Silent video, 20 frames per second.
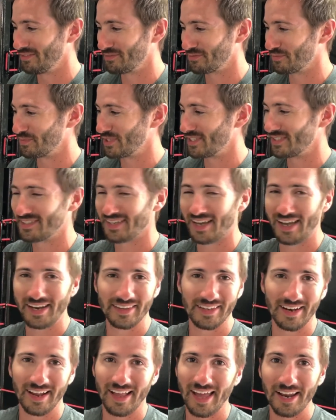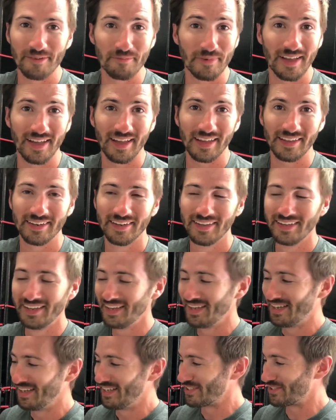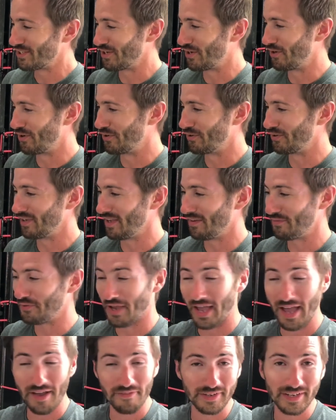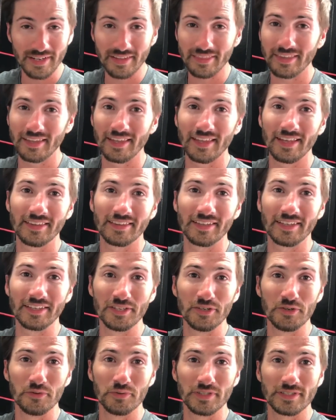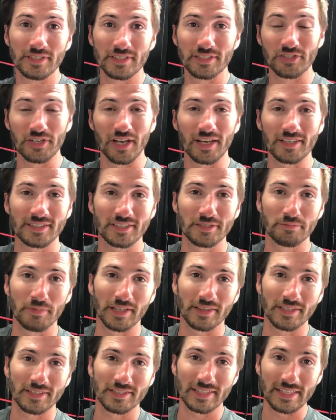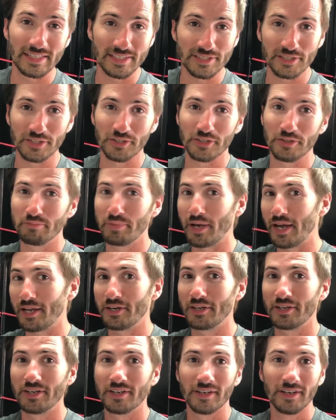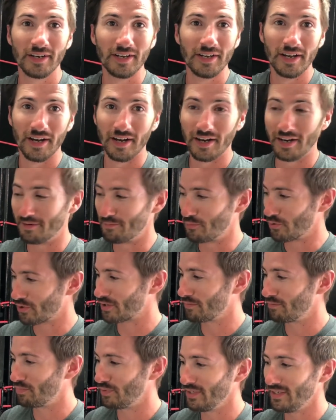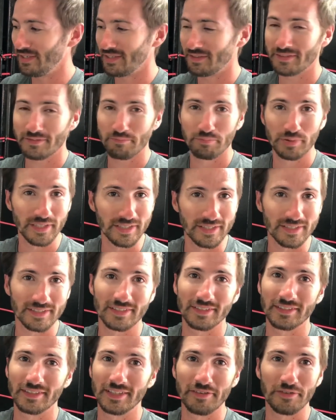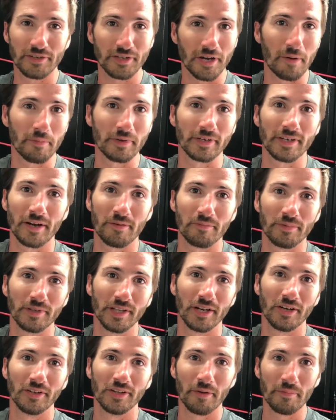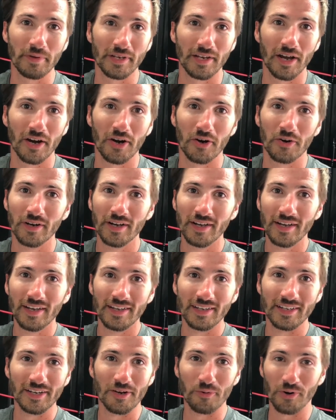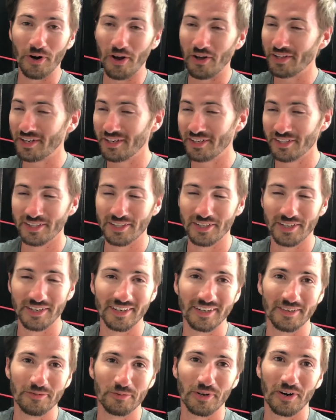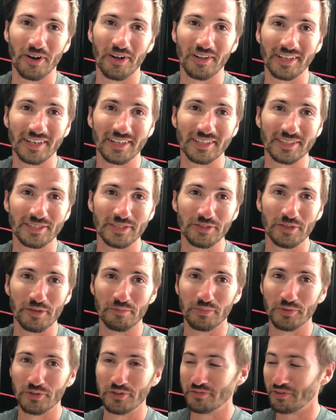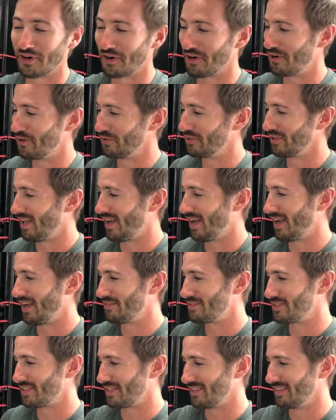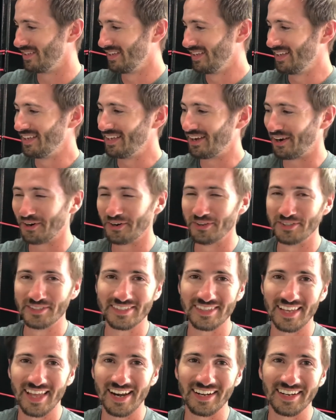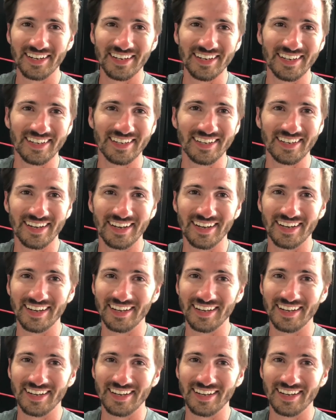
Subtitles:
from a design that I had in my head. So if you have anything that you would suggest to make this easier, better, more complete, please leave a comment down below. Let me know. You know, we're all here to learn. We're all here to improve our own lives and our own sanity, and